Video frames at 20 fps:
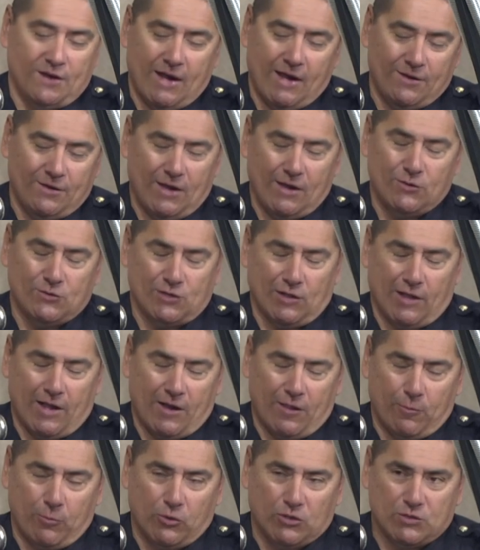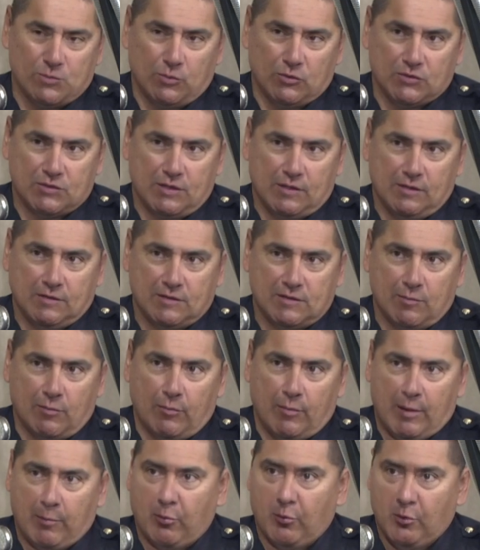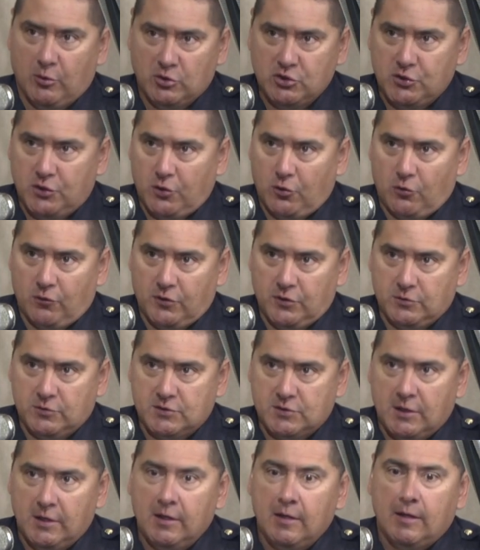I used a lot of the principles in some of my promotion interviews,